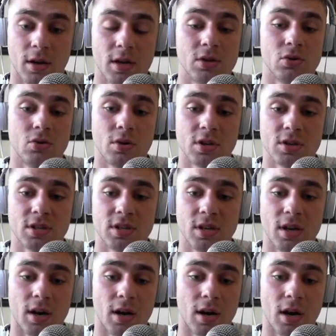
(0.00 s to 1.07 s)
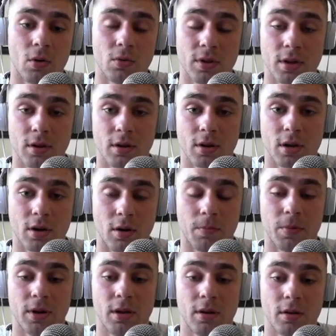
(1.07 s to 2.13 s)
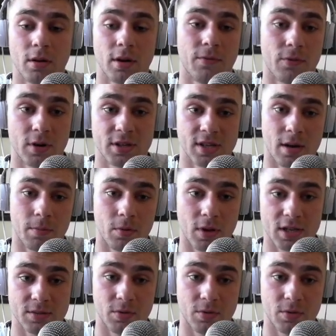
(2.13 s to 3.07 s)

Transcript: So you can just see how the company, for example,